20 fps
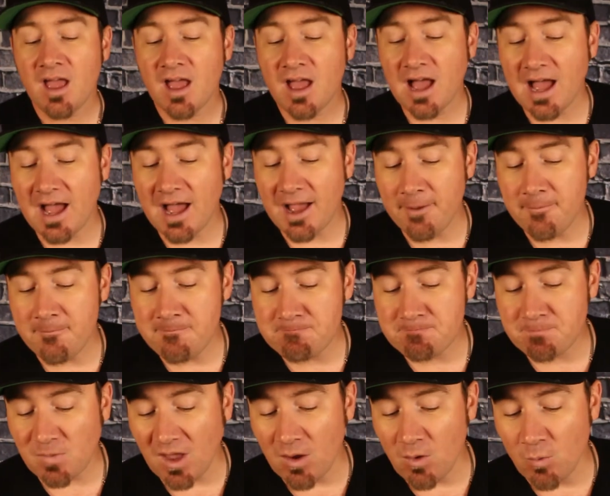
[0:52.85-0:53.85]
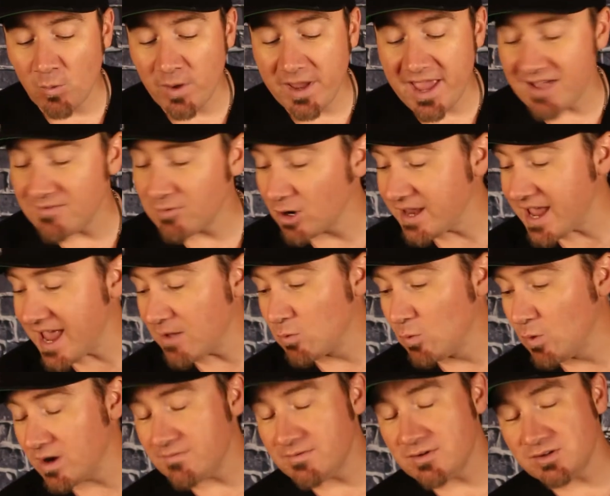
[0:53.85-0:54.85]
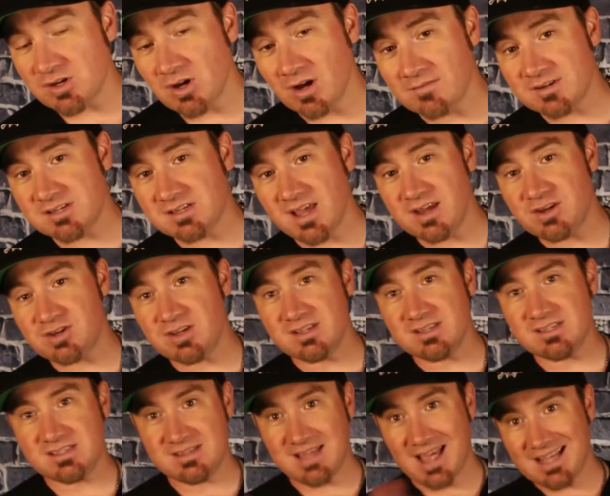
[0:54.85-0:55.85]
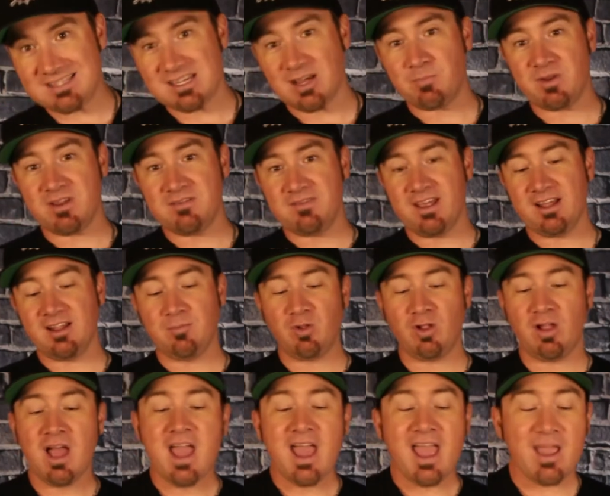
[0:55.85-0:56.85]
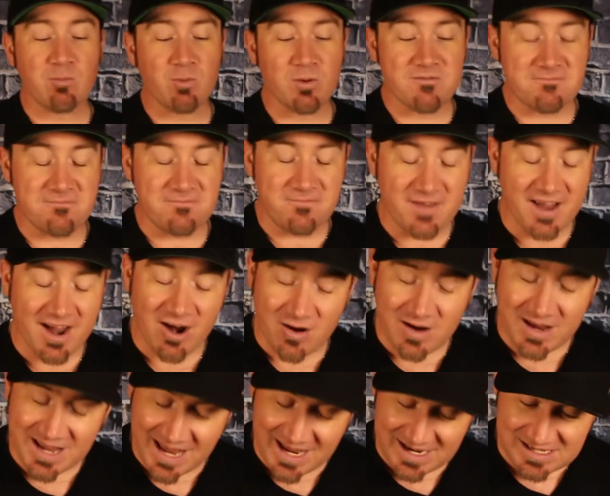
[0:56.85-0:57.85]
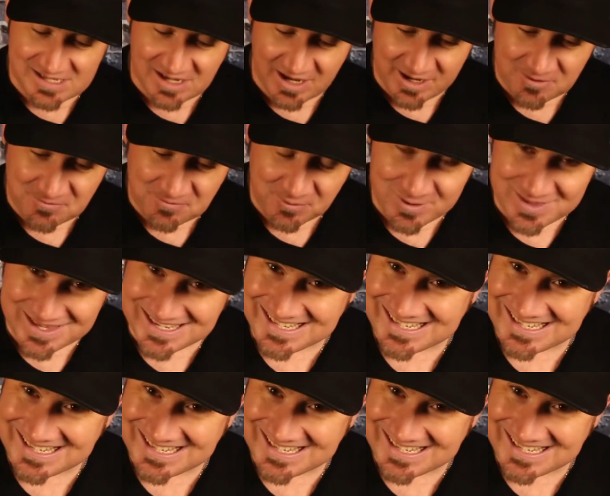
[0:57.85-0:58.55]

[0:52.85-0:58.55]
Um, we have already had one of those conversations. That's up and available. And we're very excited for this